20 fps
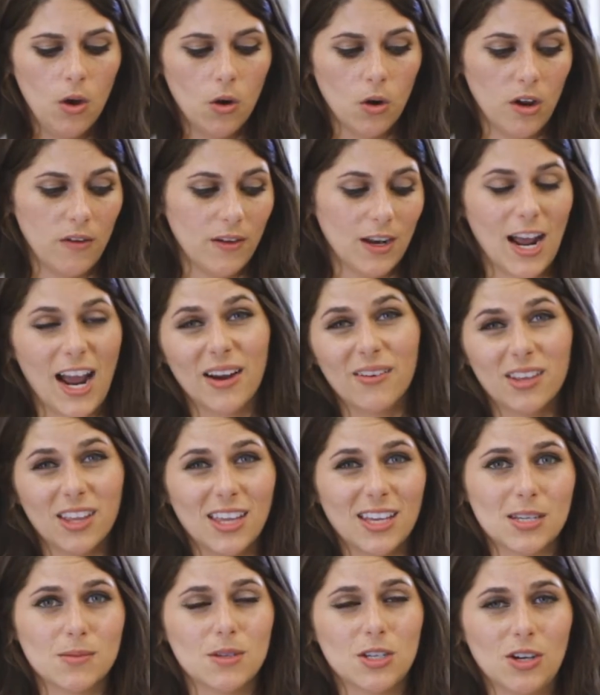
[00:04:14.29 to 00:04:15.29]
Or even, I really
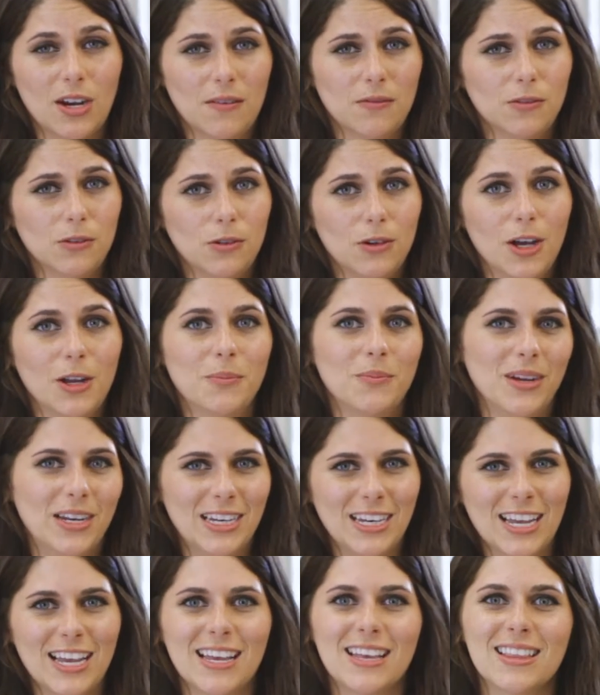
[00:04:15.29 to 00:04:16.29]
like to be grateful on
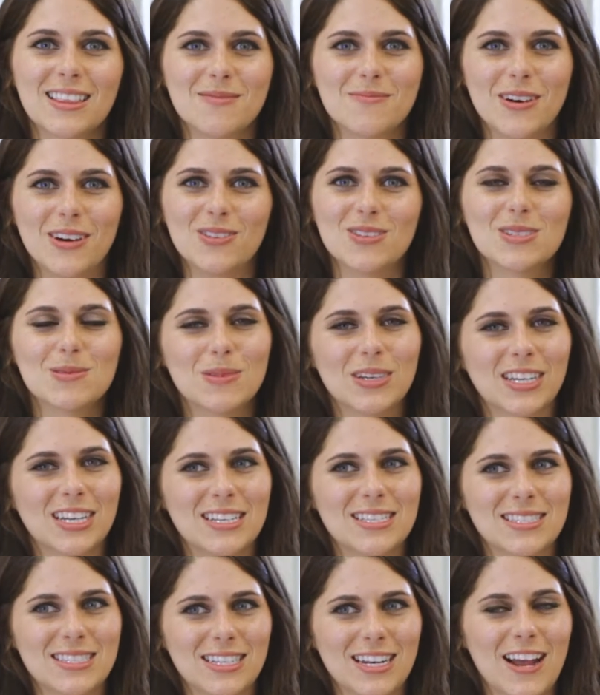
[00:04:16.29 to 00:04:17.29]
Monday the most
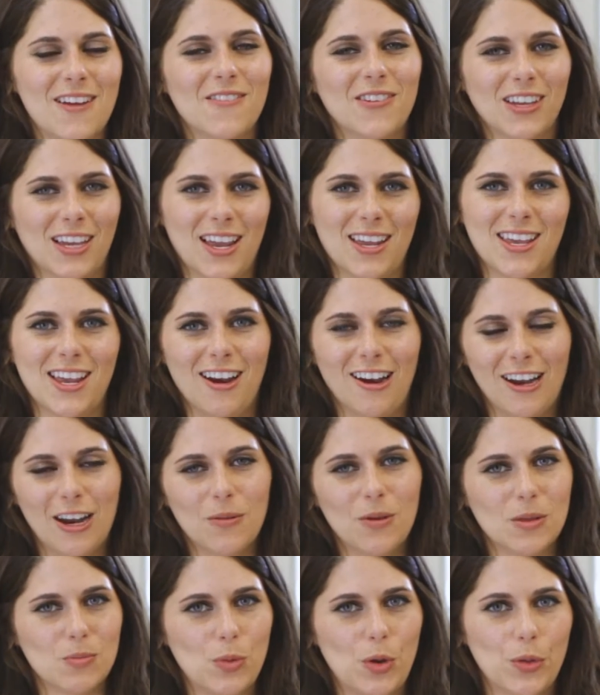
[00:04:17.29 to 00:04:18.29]
because then I feel like I carry it
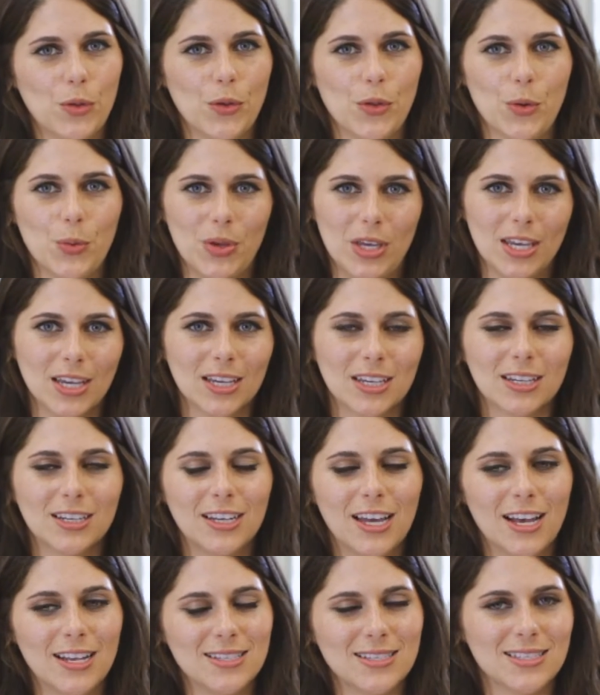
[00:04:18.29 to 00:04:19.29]
with me through the week
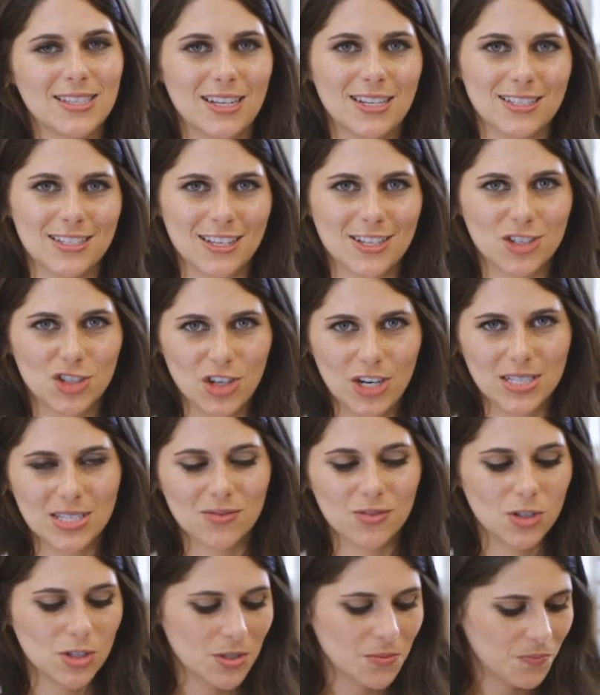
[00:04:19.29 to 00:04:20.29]
as things get
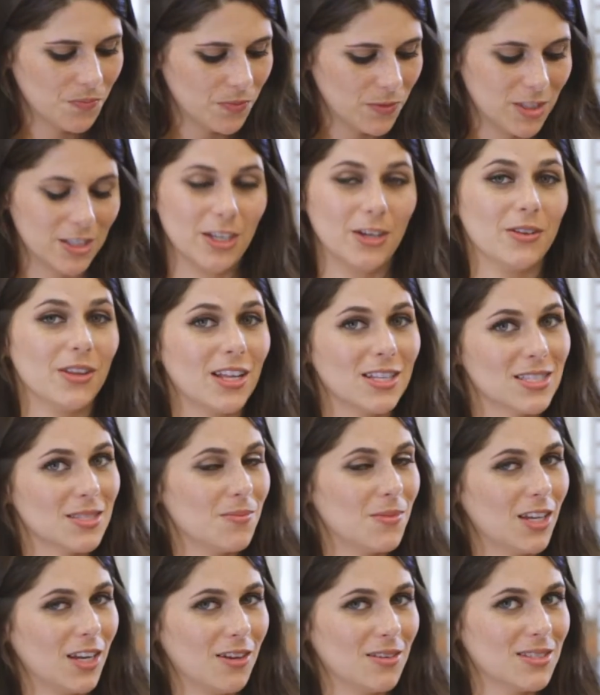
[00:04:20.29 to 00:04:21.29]
stressful. So that's
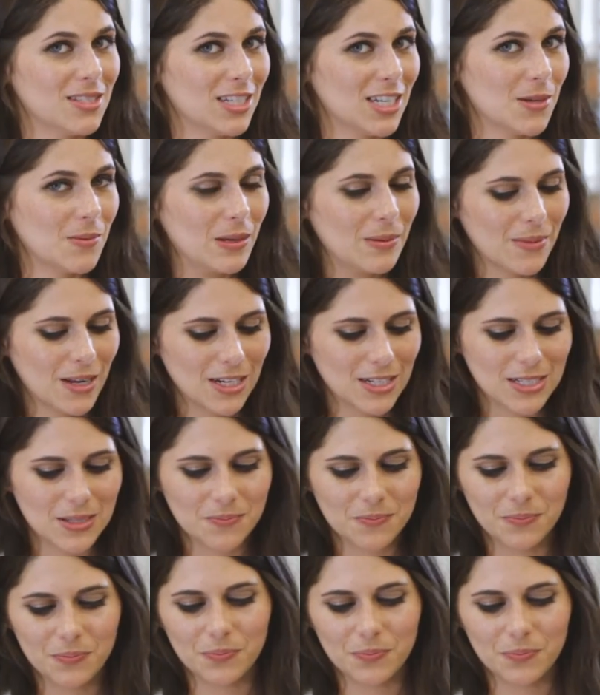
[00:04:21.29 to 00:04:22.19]
something else to keep in mind.